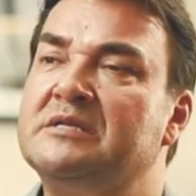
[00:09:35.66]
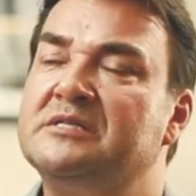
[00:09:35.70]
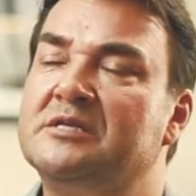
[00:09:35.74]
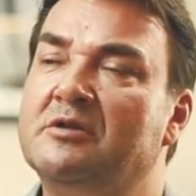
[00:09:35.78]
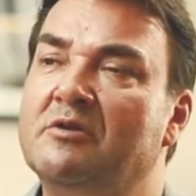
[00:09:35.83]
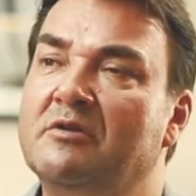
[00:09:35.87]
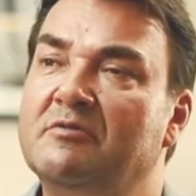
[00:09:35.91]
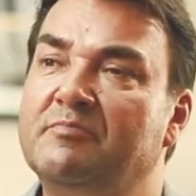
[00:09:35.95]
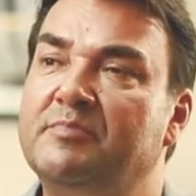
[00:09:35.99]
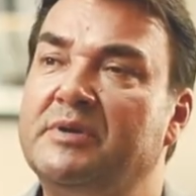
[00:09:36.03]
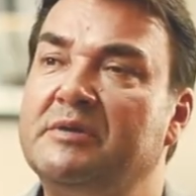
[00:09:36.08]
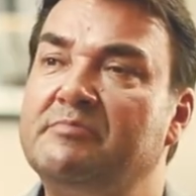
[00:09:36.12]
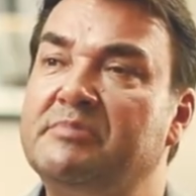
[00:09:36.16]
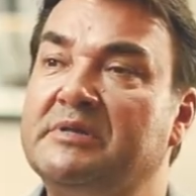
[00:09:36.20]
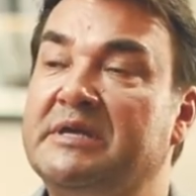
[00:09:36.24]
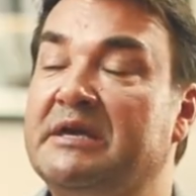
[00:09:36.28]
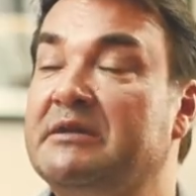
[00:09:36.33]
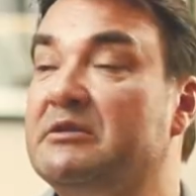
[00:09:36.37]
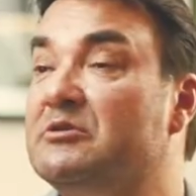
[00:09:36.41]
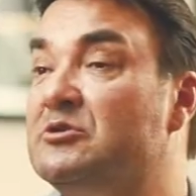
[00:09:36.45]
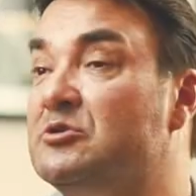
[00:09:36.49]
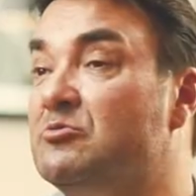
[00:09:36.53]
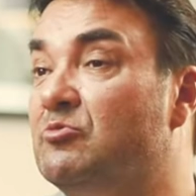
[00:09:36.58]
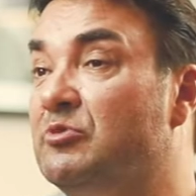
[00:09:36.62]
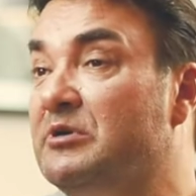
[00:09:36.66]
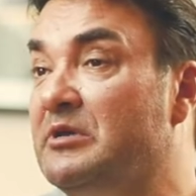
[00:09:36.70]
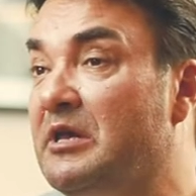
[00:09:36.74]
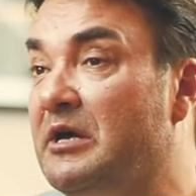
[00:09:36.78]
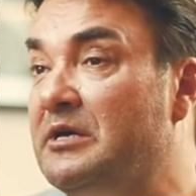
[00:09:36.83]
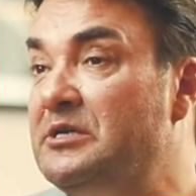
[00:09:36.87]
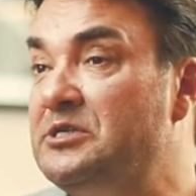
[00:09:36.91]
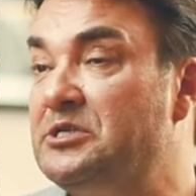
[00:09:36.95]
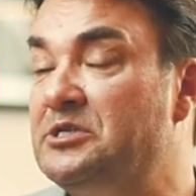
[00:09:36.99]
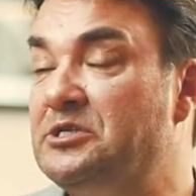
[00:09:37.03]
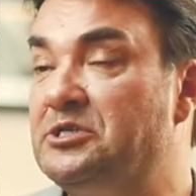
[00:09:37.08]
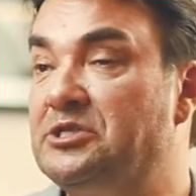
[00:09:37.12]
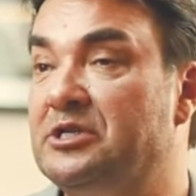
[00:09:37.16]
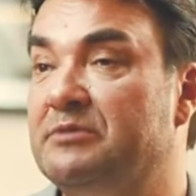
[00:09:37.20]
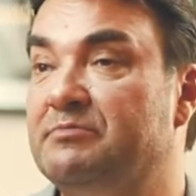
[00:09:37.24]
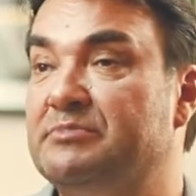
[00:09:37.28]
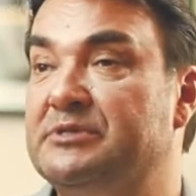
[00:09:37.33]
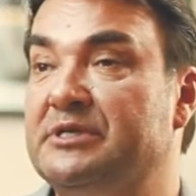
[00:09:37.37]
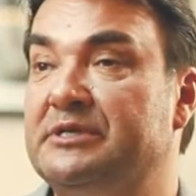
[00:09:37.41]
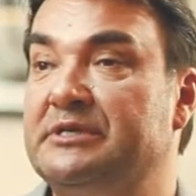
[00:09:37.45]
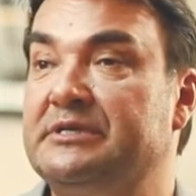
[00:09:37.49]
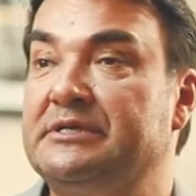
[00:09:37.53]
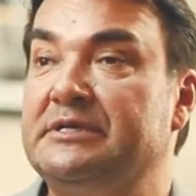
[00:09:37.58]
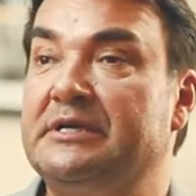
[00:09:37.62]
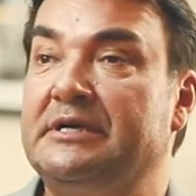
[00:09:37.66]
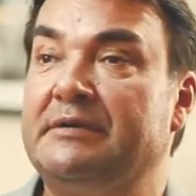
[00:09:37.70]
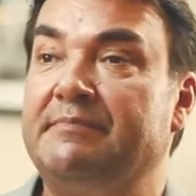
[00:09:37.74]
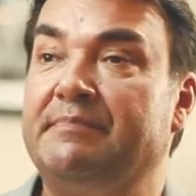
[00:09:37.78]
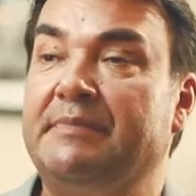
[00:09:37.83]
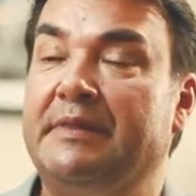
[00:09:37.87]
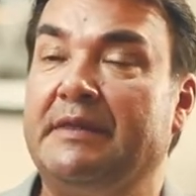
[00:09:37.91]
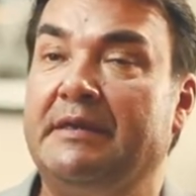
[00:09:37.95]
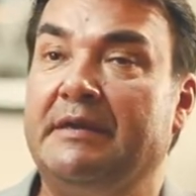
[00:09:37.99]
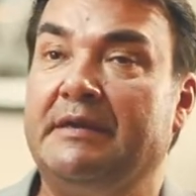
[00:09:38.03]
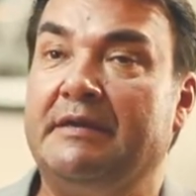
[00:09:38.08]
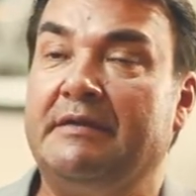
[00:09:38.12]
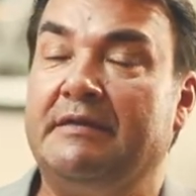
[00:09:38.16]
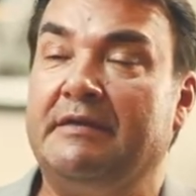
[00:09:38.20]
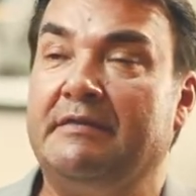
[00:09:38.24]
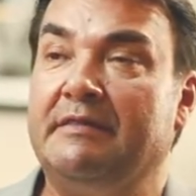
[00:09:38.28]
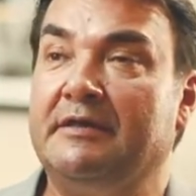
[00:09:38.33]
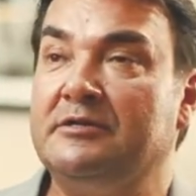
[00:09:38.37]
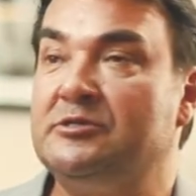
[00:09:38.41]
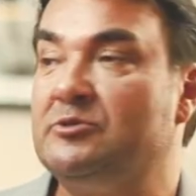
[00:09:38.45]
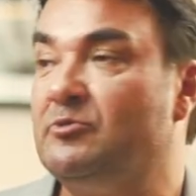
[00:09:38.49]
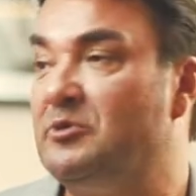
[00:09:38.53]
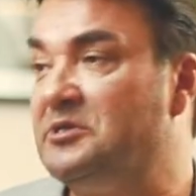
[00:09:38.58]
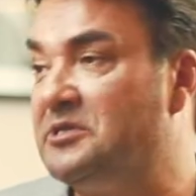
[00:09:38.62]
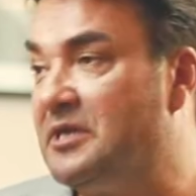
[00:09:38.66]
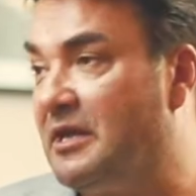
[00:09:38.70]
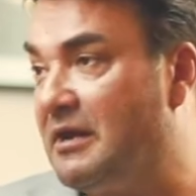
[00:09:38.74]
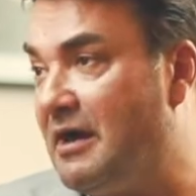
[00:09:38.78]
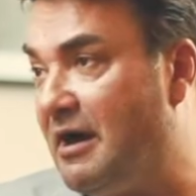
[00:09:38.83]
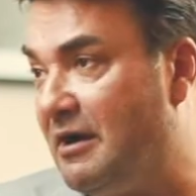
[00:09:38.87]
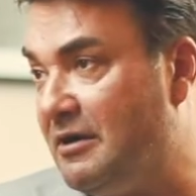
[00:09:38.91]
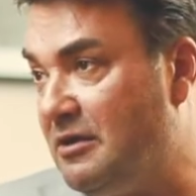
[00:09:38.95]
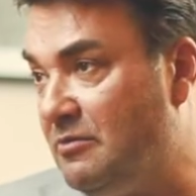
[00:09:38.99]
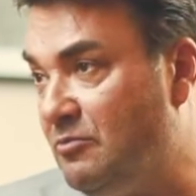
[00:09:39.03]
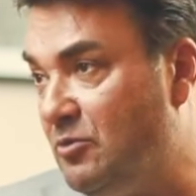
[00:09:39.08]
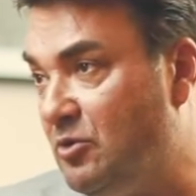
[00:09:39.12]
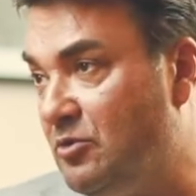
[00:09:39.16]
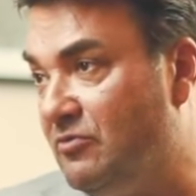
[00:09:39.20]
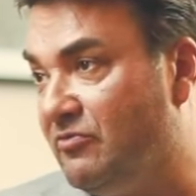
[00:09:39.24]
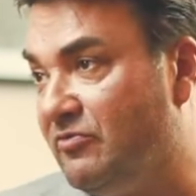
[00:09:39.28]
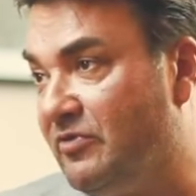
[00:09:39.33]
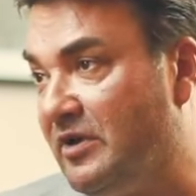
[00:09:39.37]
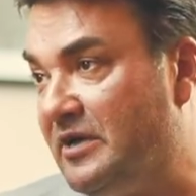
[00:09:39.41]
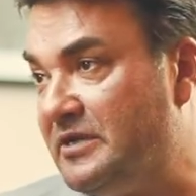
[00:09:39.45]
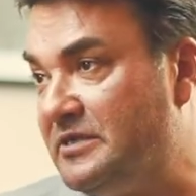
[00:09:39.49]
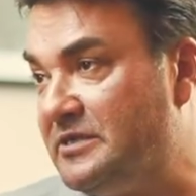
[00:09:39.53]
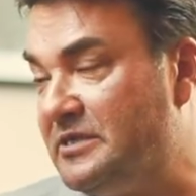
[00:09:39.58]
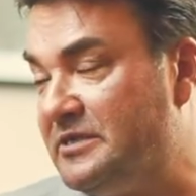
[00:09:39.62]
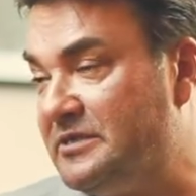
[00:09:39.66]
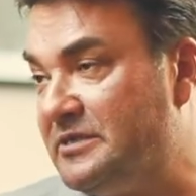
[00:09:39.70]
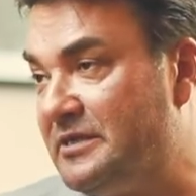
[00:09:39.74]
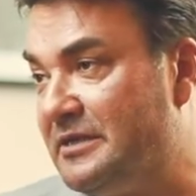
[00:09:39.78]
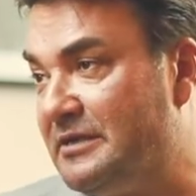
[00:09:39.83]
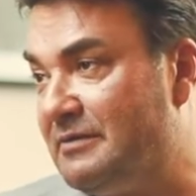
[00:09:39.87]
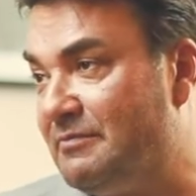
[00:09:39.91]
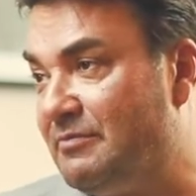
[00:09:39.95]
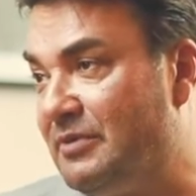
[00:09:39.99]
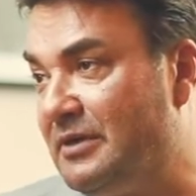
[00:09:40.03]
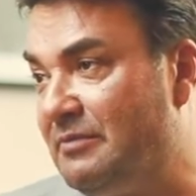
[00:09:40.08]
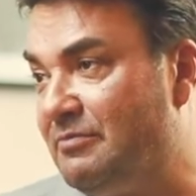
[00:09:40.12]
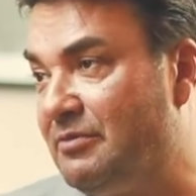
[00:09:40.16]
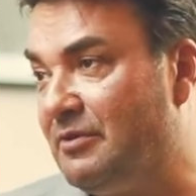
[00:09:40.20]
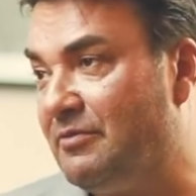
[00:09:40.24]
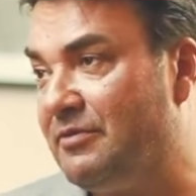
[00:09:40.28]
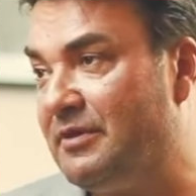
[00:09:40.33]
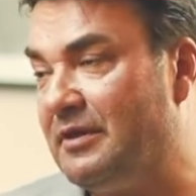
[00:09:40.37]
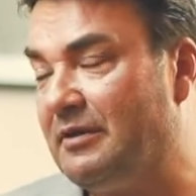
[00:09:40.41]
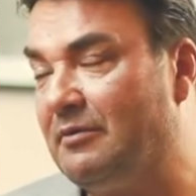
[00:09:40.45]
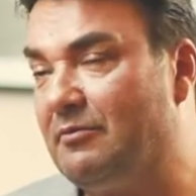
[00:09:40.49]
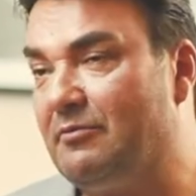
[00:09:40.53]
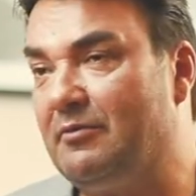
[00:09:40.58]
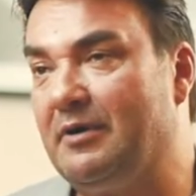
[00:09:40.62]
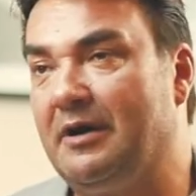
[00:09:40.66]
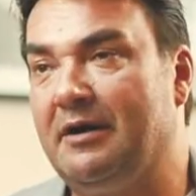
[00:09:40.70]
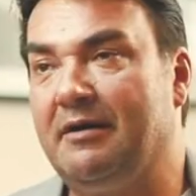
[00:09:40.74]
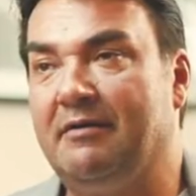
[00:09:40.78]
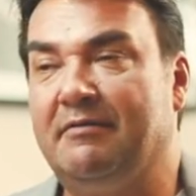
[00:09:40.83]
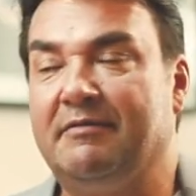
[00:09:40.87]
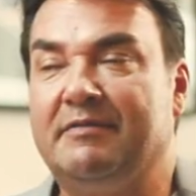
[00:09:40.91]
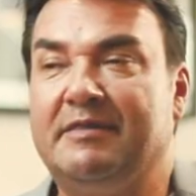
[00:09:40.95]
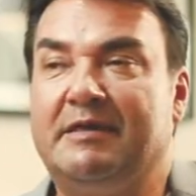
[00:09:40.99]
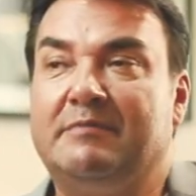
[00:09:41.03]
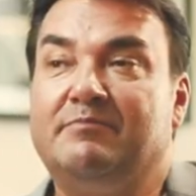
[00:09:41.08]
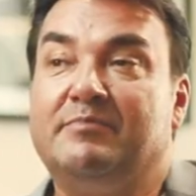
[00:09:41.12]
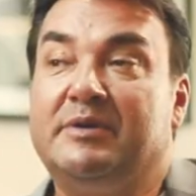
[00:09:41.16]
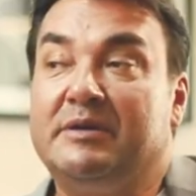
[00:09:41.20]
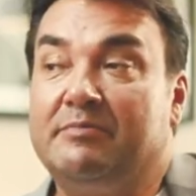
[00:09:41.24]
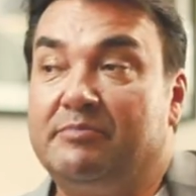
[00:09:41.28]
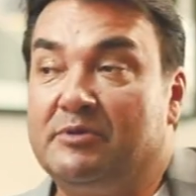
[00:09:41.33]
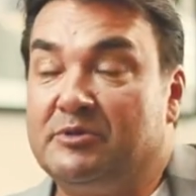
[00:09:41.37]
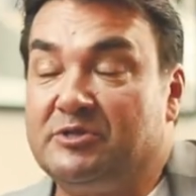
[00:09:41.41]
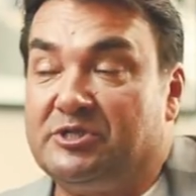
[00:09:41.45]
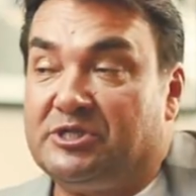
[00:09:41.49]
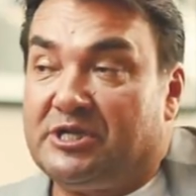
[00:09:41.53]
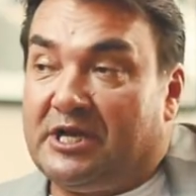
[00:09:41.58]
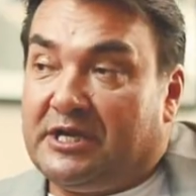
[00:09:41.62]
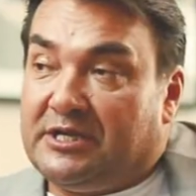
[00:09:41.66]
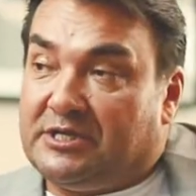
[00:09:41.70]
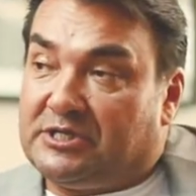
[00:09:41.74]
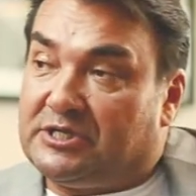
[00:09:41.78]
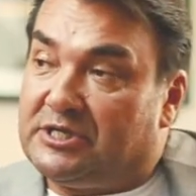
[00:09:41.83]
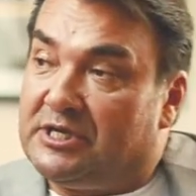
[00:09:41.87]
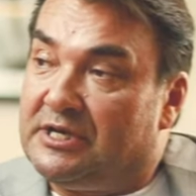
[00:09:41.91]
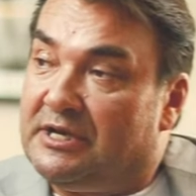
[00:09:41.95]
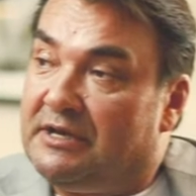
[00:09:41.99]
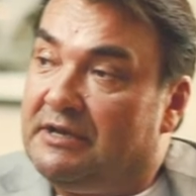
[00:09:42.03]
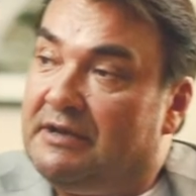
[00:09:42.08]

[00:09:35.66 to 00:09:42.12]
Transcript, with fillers: So a lot of people get into relationships and um, there's always that honeymoon phase, isn't there? People think, wow, and then people change.